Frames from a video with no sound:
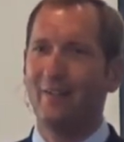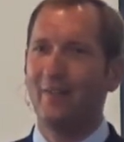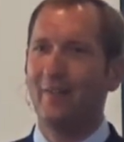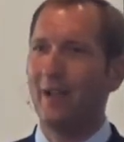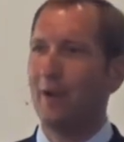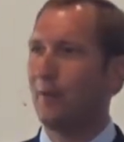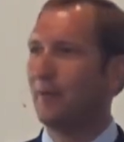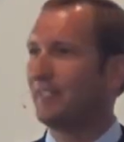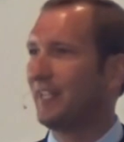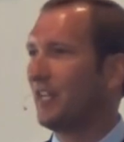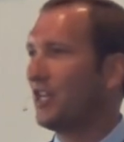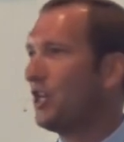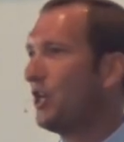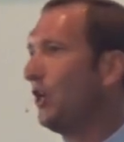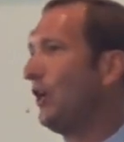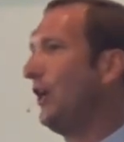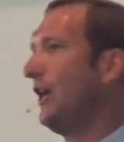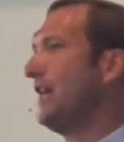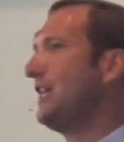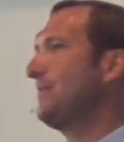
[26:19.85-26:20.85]
there was
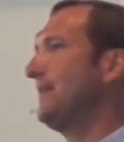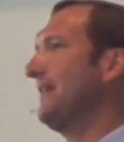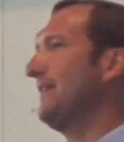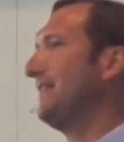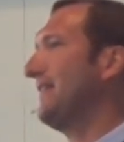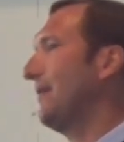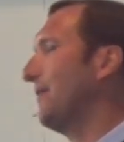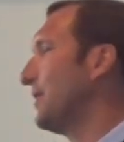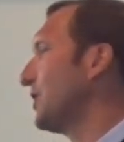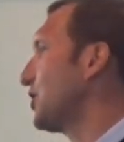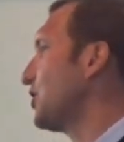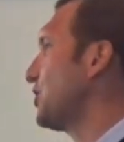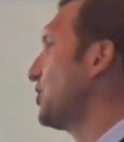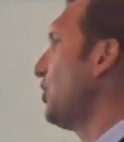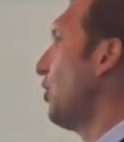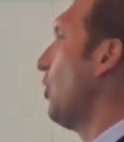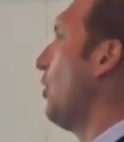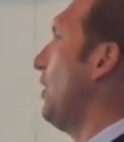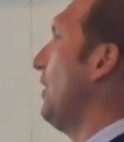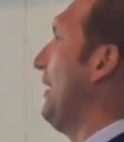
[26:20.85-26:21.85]
encouragement, there was
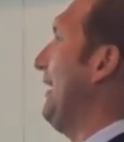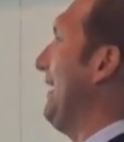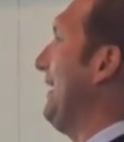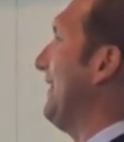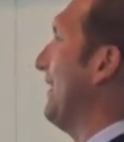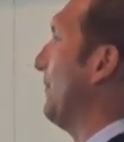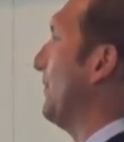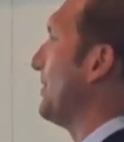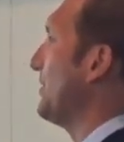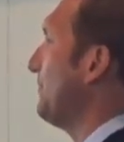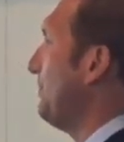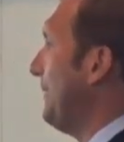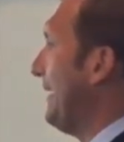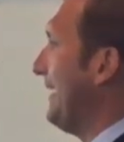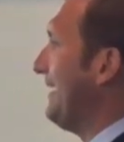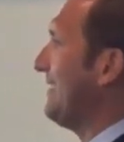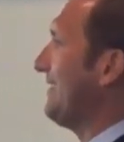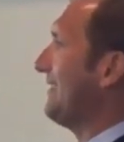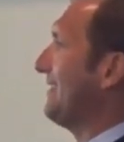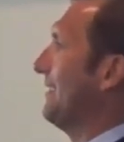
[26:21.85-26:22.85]
joy, there was
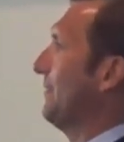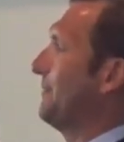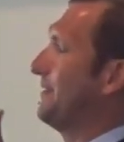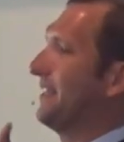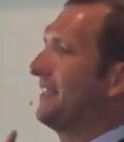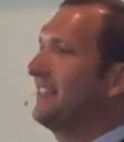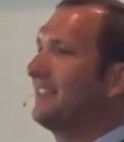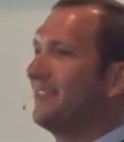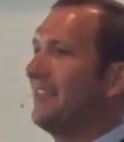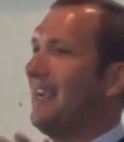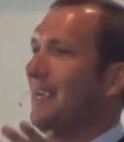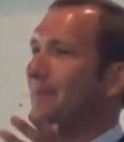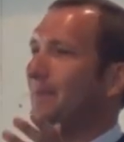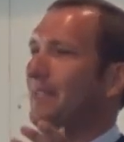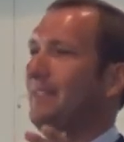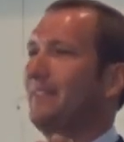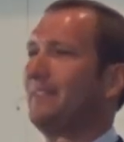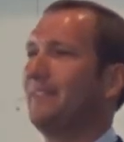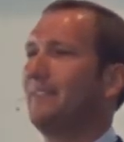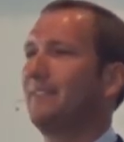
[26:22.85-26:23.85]
peace, there was
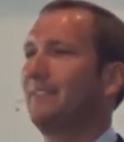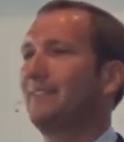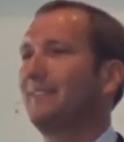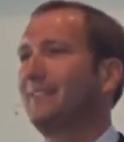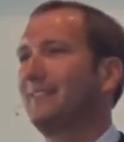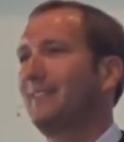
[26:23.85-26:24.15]
excitement.